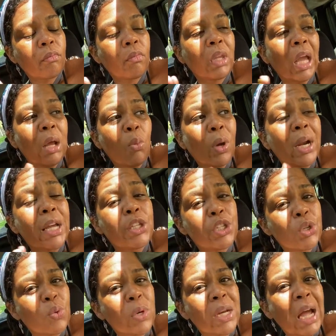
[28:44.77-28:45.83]
And when I
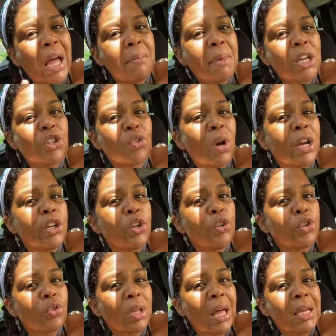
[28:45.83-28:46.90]
do it, I make sure I
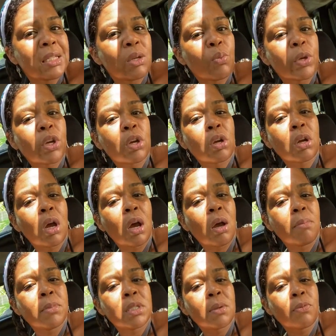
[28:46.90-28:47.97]
neutralize it with
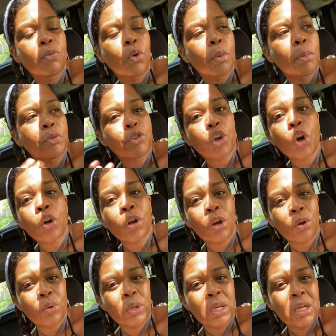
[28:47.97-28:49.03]
some form of
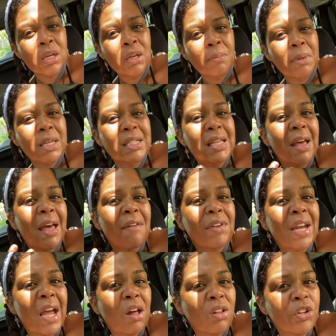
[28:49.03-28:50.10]
charcoal because I have an
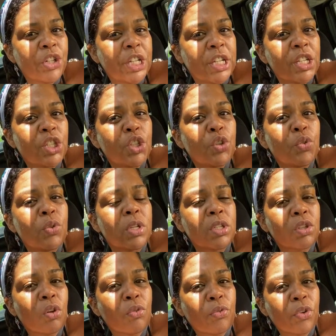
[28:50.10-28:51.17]
allergy to the
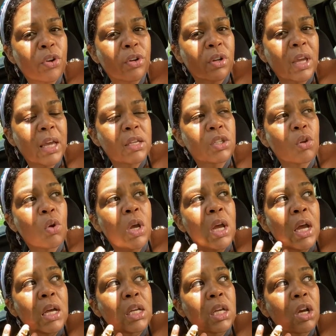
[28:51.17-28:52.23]
sulfur. Okay, so
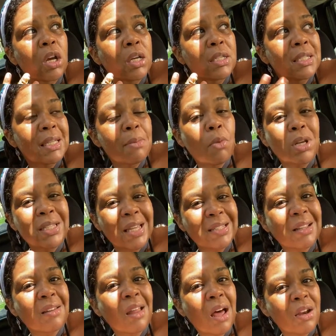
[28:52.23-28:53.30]
sea moss has
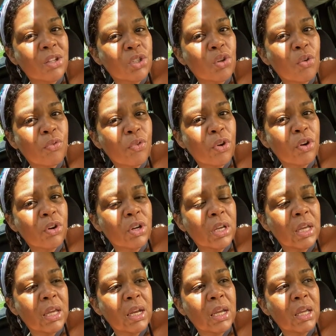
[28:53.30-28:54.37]
a lot of sulfur
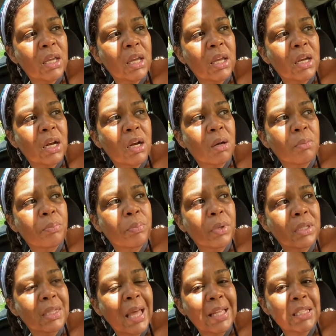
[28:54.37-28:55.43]
in it, and
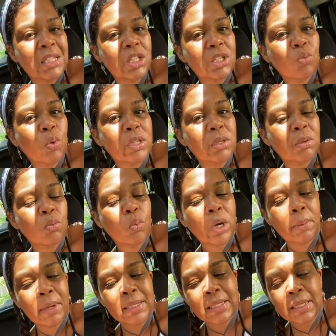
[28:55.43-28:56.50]
that's just one
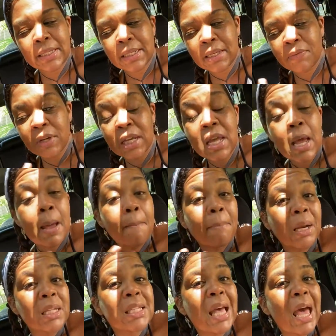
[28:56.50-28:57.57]
of my sensitivity.
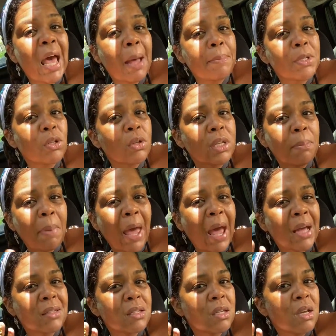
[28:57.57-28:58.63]
But it's absolutely
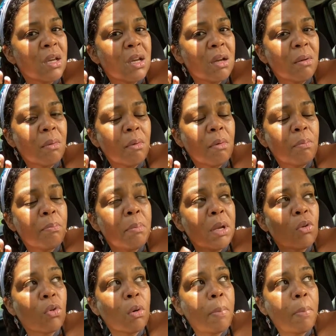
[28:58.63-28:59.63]
packed, mineral